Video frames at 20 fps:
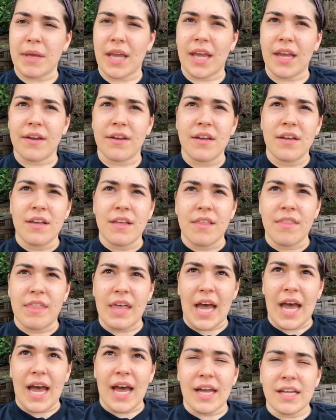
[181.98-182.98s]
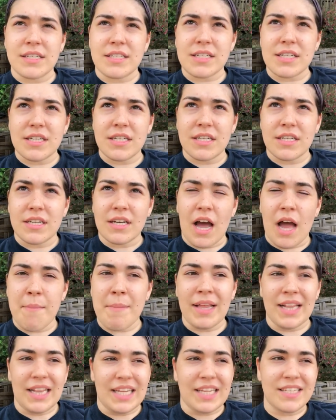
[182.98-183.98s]
me that
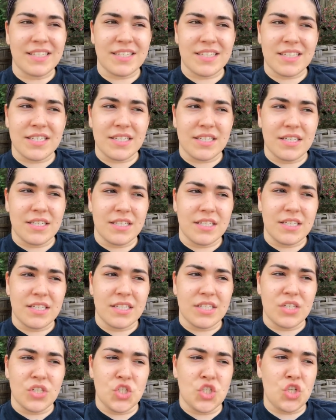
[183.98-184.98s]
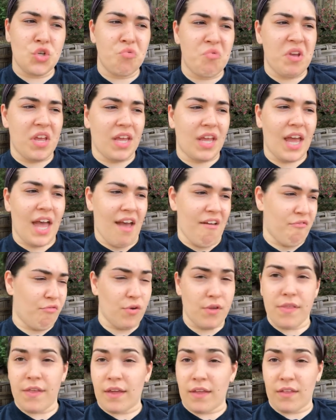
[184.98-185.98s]
I'm at least doing
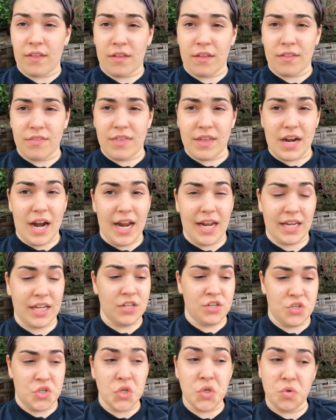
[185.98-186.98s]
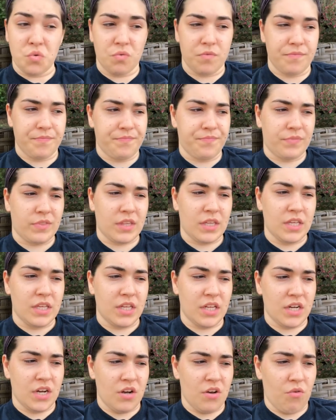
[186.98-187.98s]
everything that I could do.
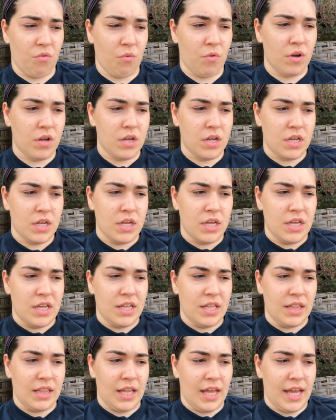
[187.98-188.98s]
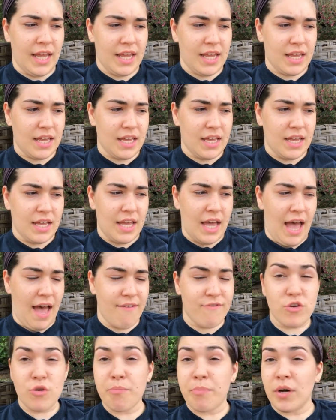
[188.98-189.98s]
You know, like,
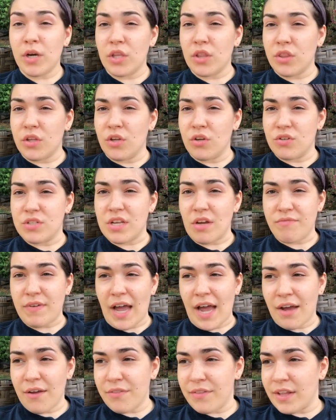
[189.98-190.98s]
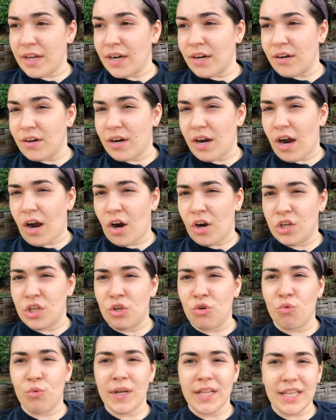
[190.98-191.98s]
have you put yourself out there? Are
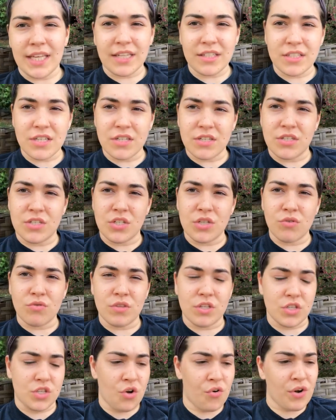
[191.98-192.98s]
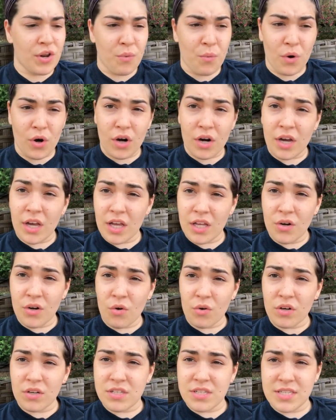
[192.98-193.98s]
you willing to do the dirty work in
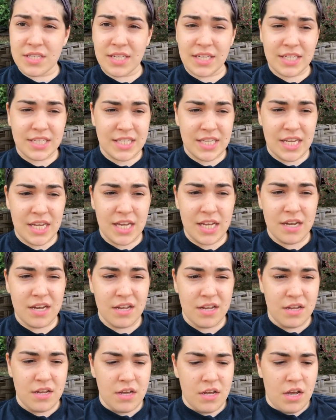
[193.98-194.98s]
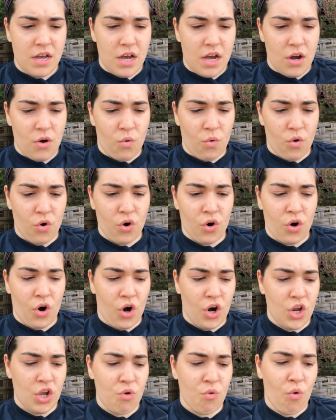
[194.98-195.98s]
order to succeed? Or
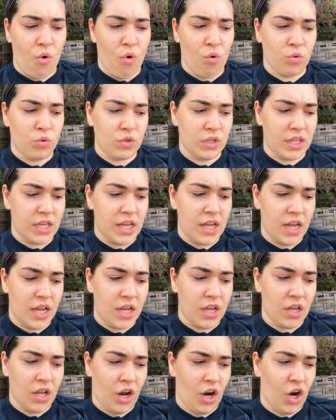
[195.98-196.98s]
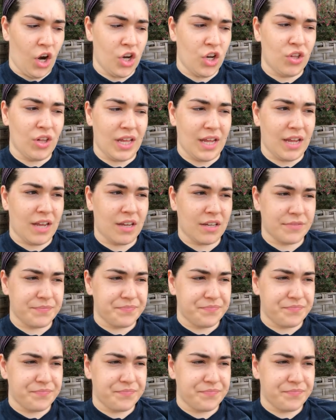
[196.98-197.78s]
are you only, are you like